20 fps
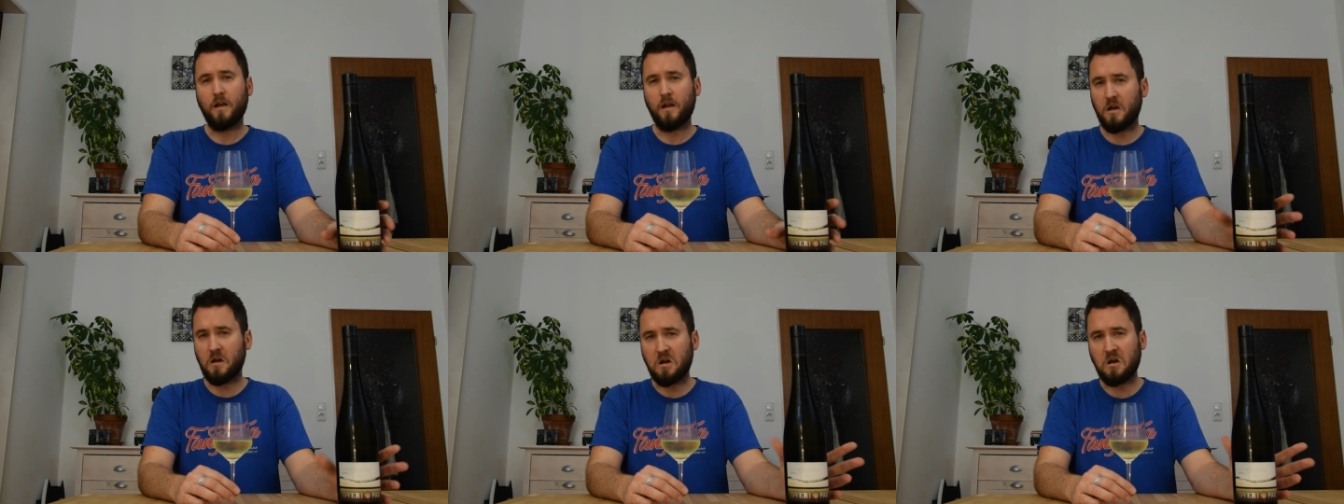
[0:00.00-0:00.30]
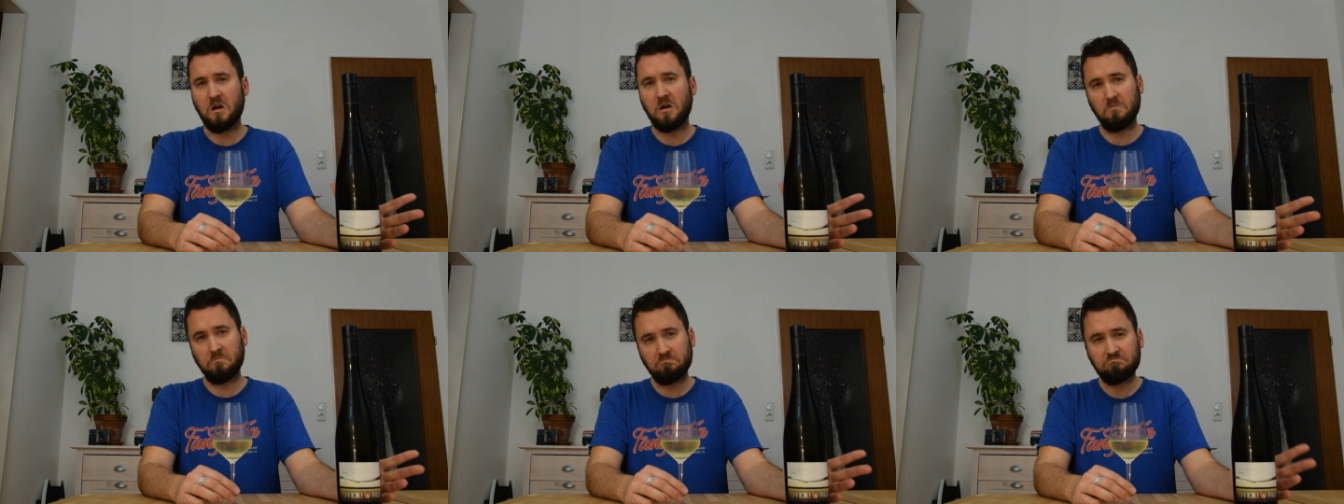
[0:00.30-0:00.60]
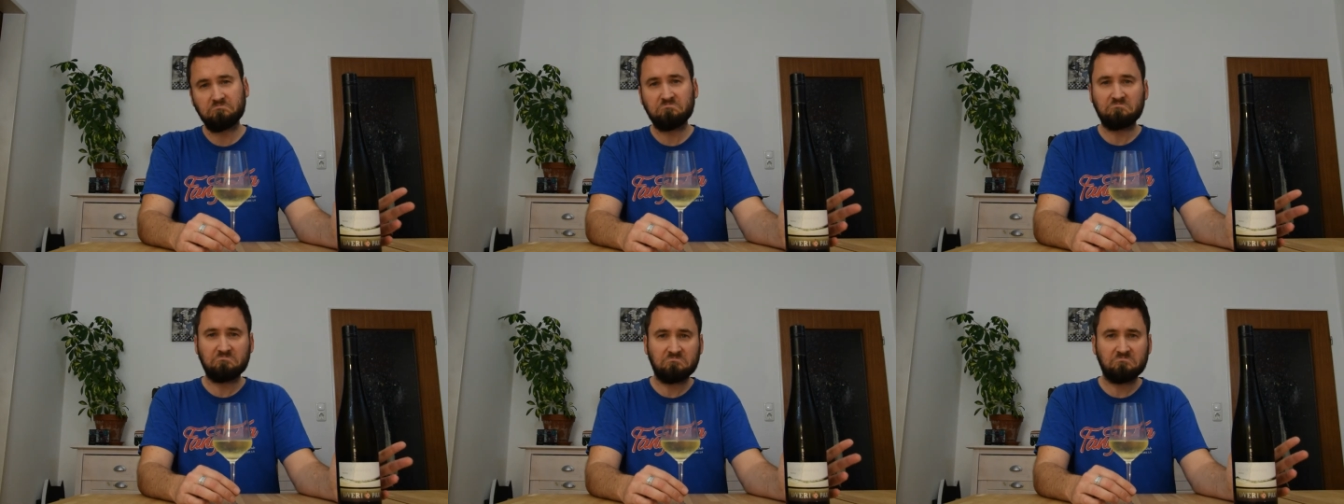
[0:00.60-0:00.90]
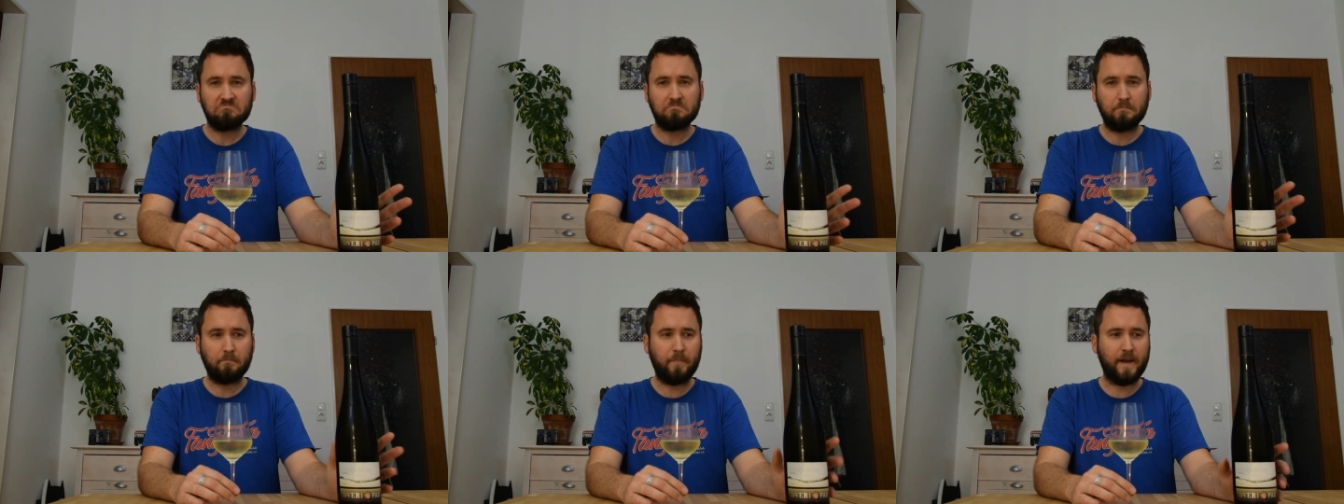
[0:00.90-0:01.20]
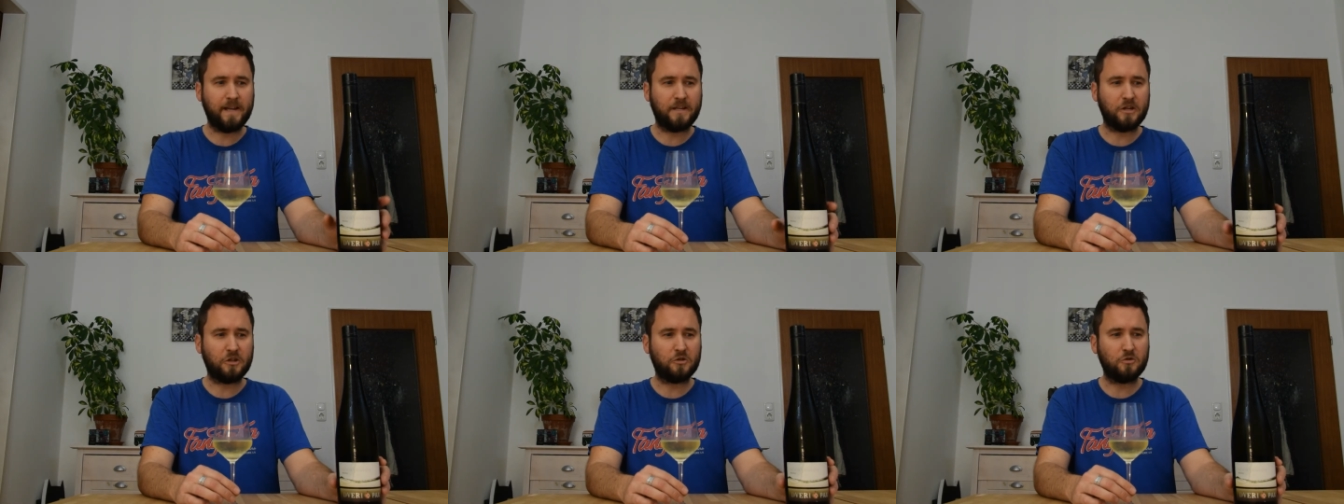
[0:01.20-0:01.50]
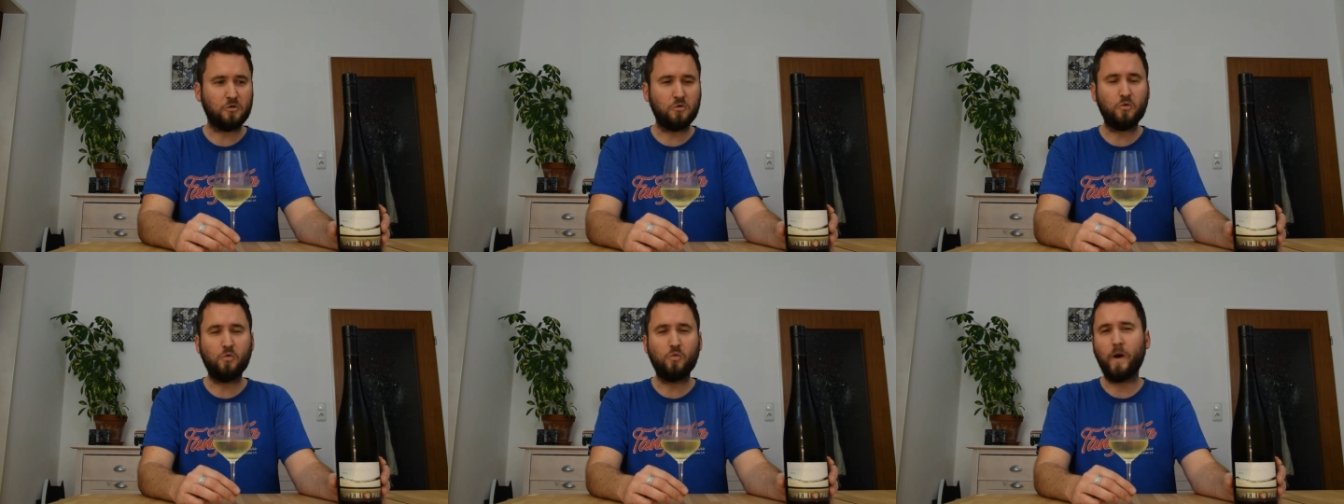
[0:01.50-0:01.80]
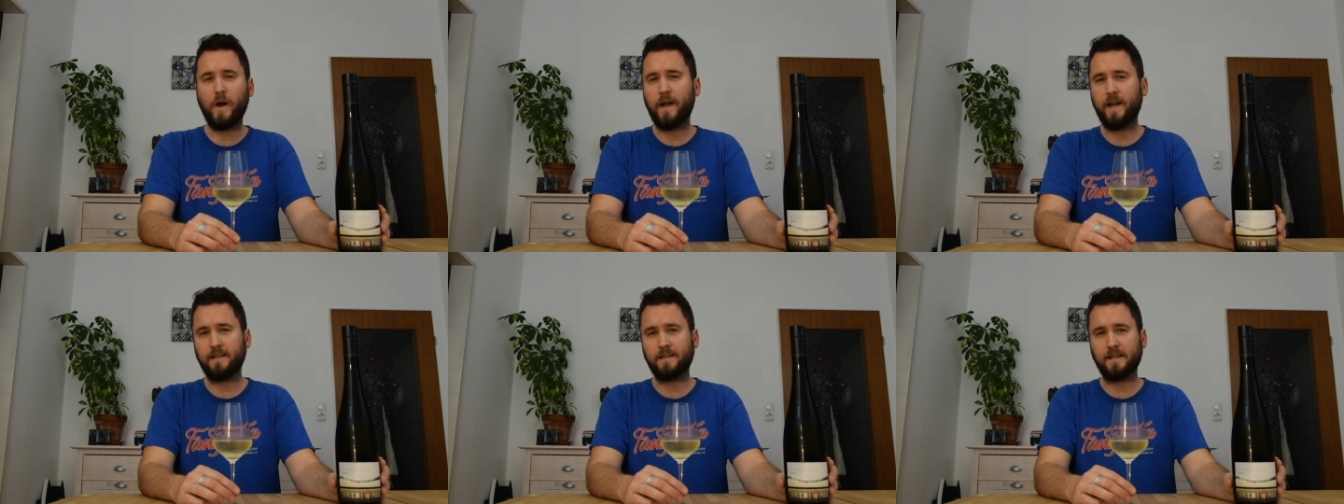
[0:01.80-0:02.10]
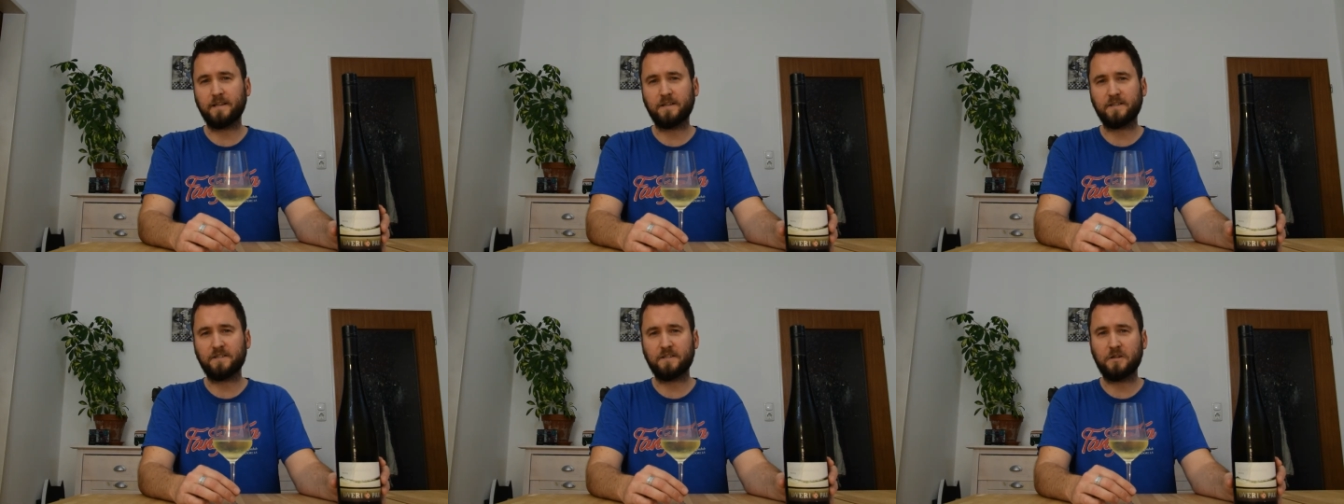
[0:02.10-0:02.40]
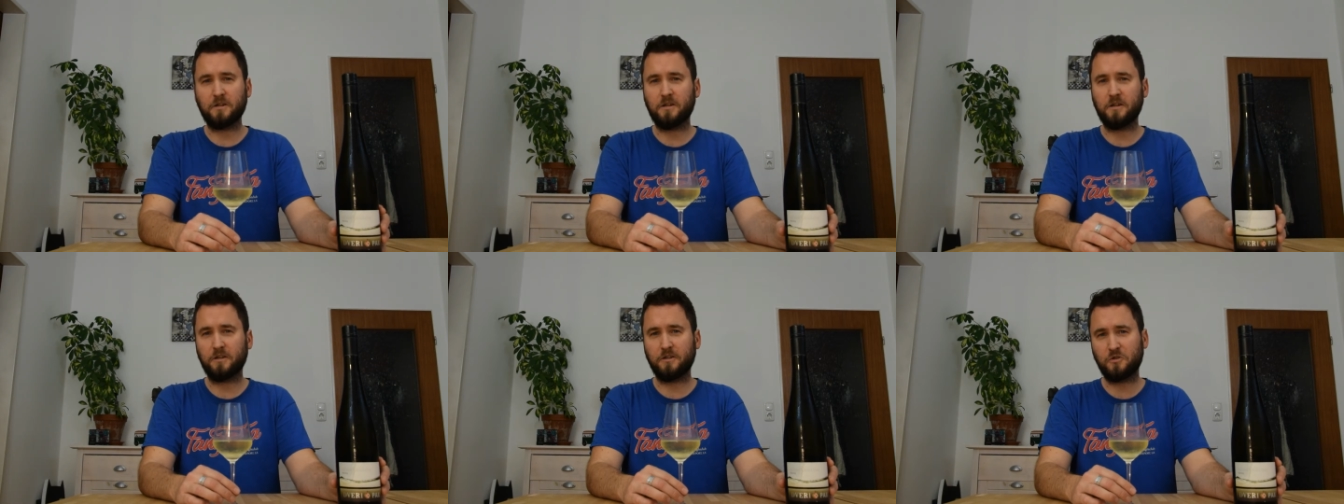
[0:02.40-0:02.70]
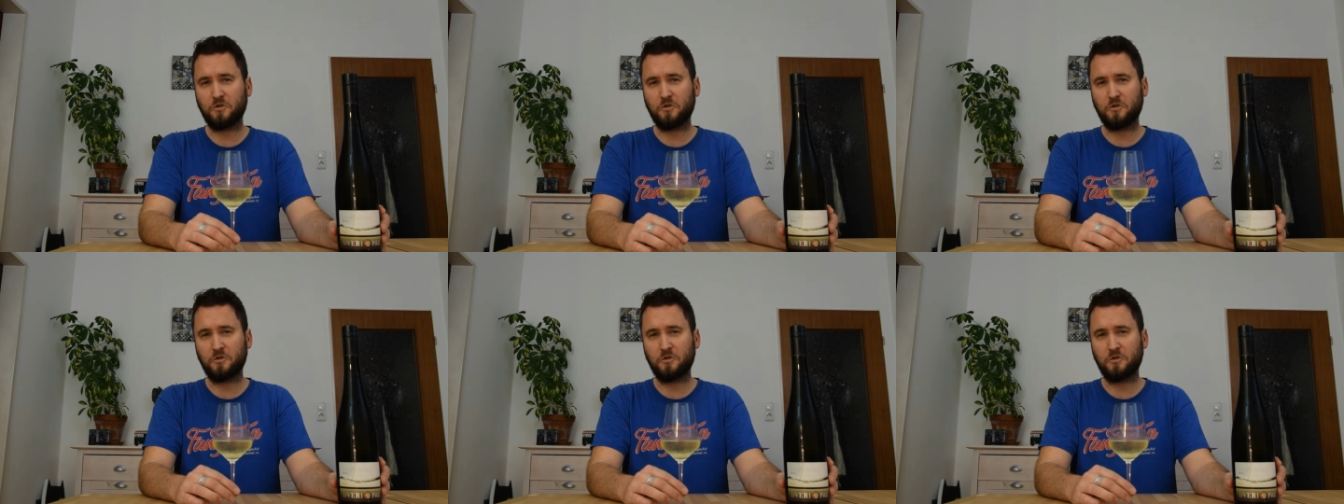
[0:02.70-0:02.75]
Uh, better to wait another